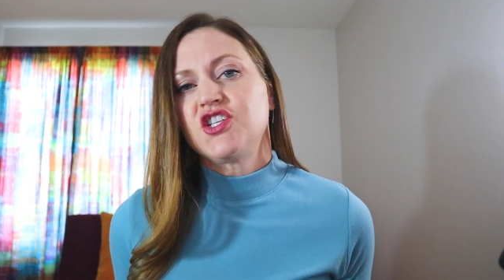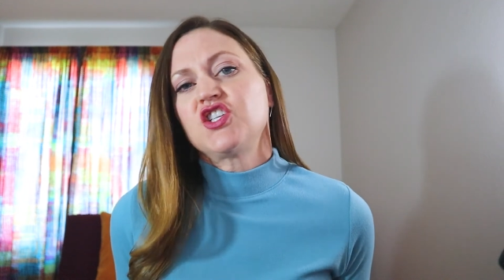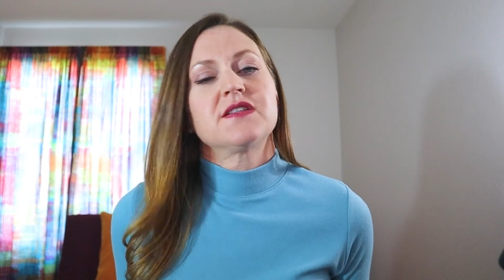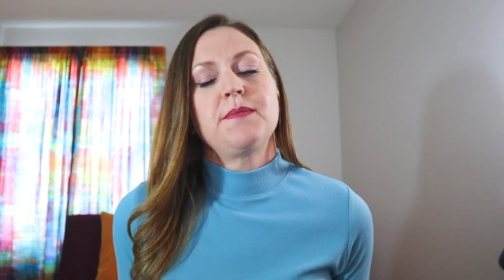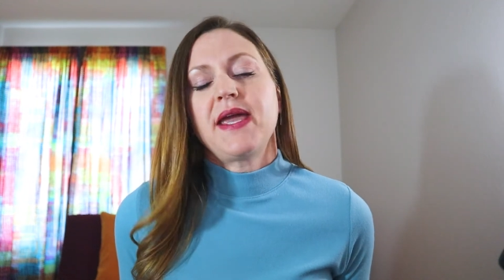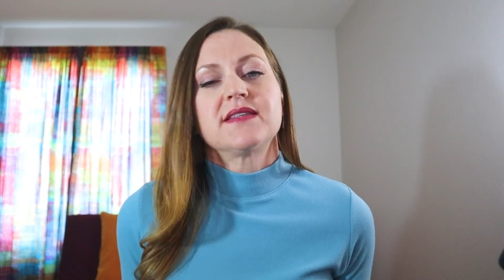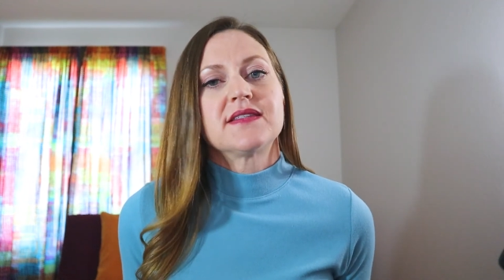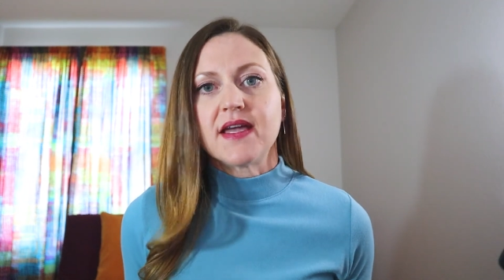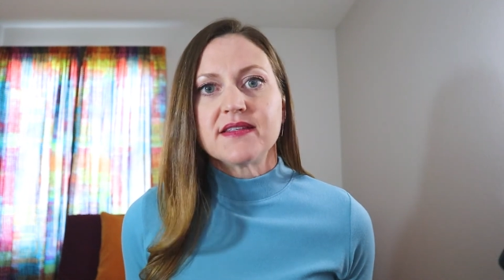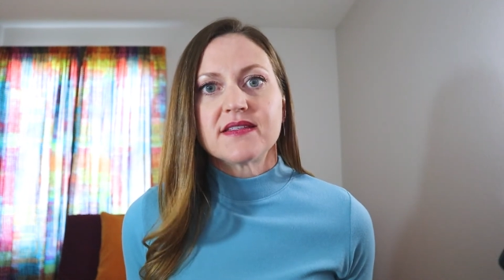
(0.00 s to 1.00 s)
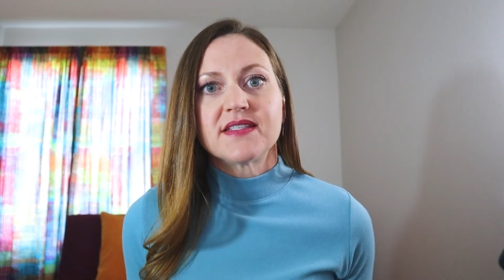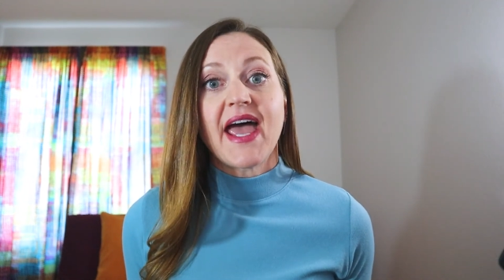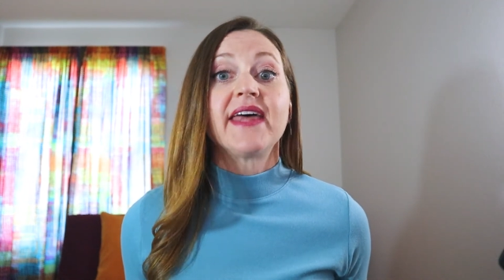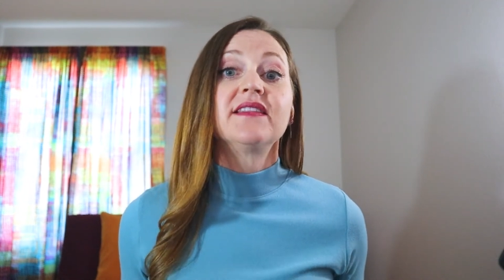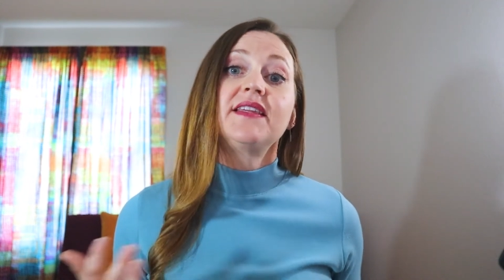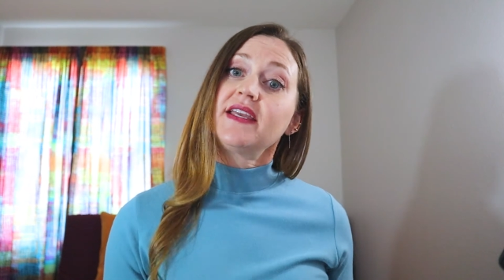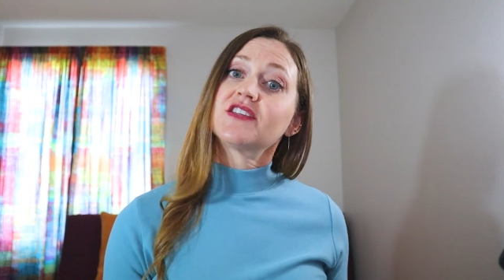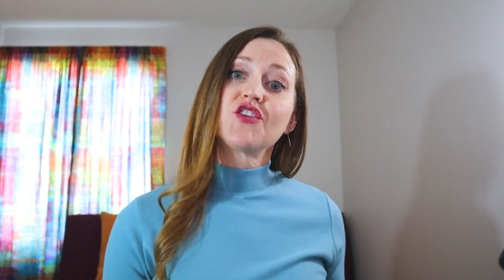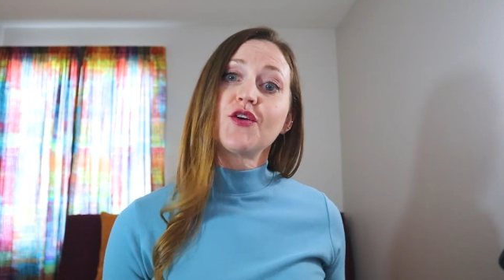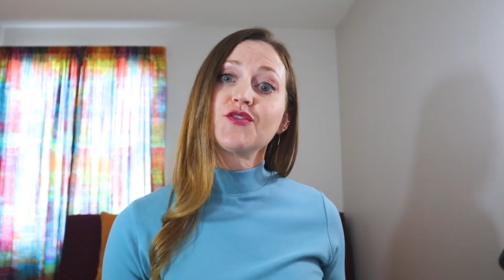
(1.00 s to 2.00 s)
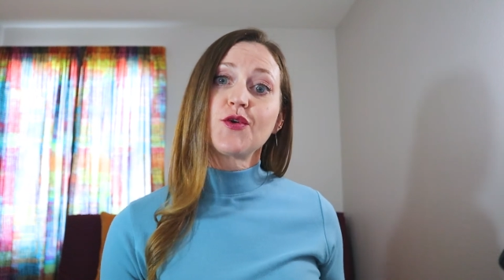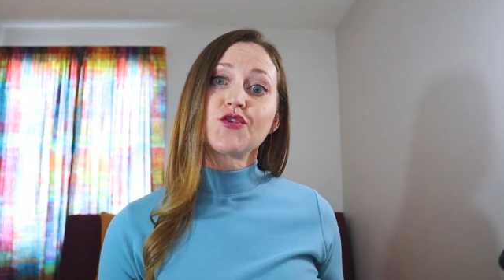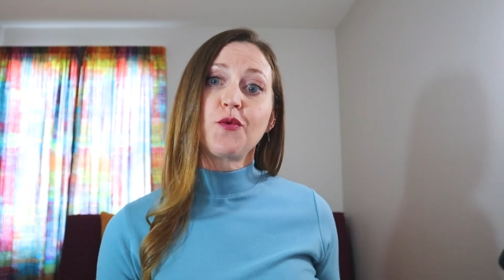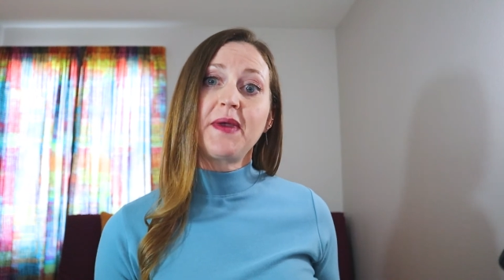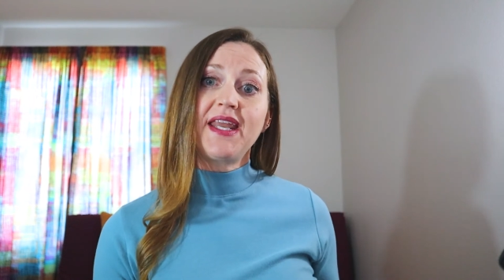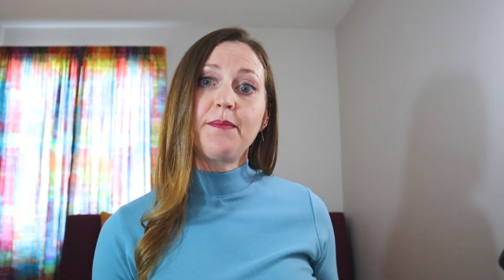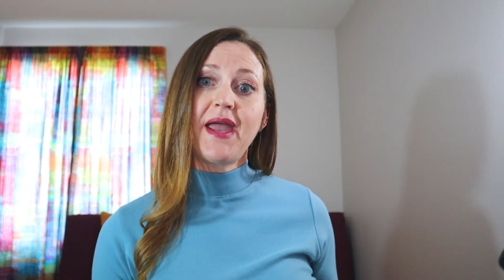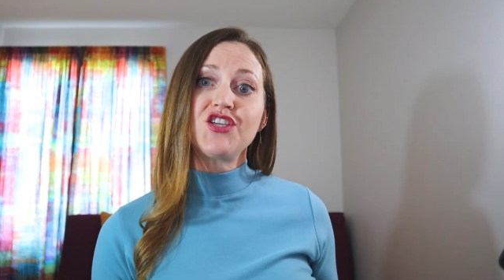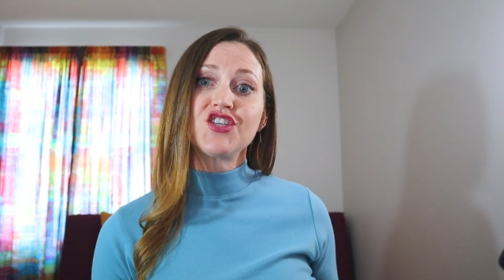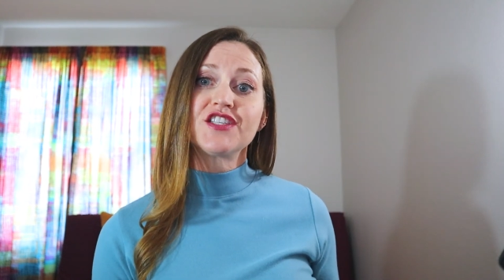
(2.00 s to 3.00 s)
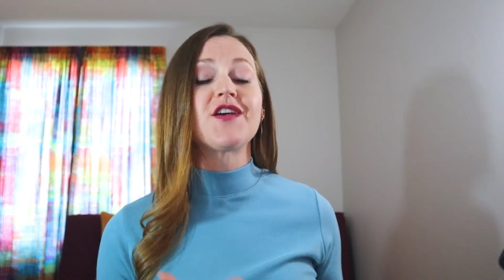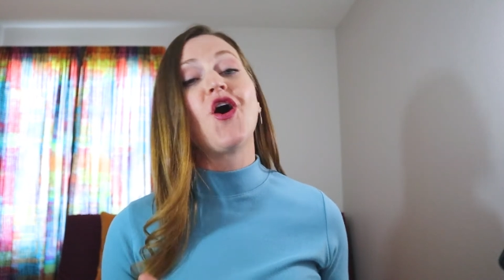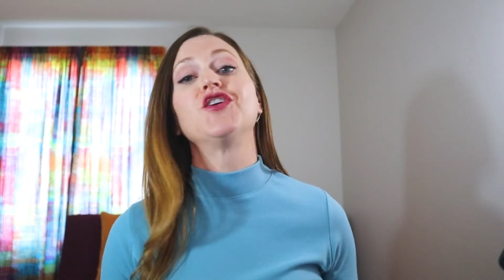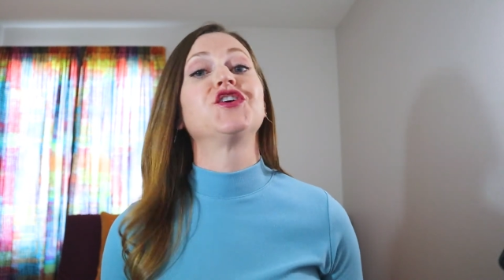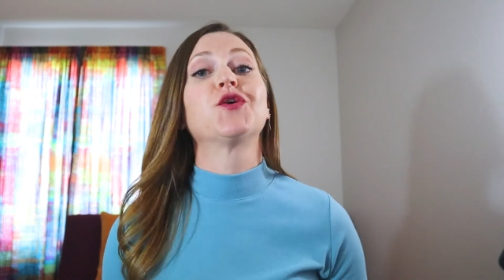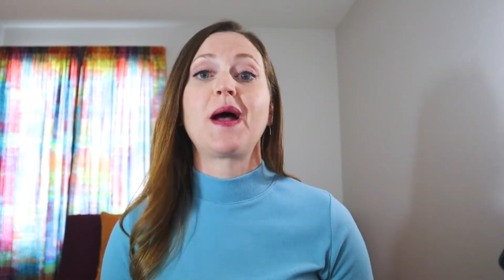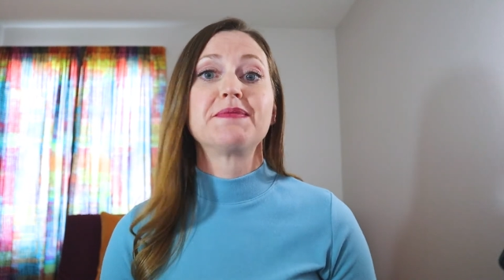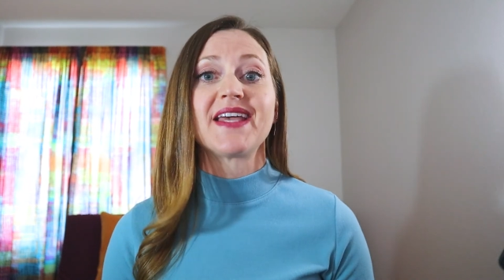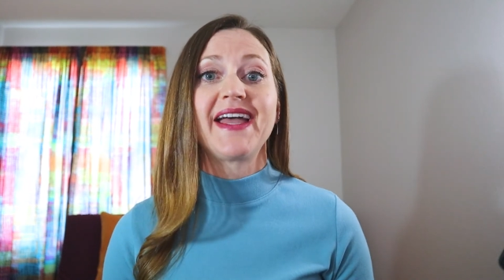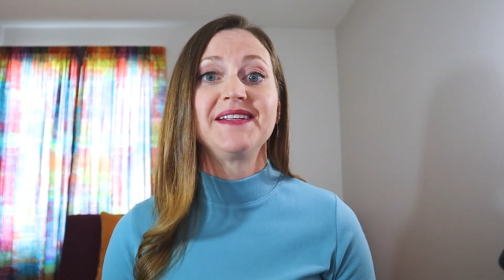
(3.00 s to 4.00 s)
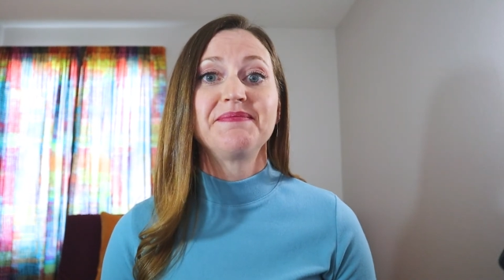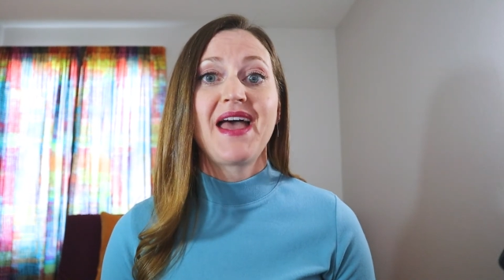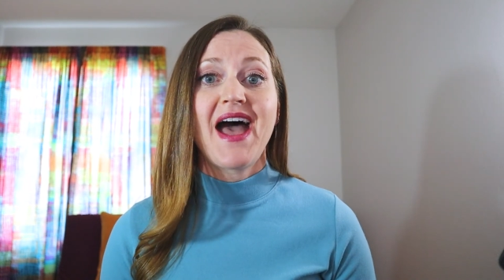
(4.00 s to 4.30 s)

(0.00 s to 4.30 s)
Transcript: it just makes sense to add links to those social media pages onto your website.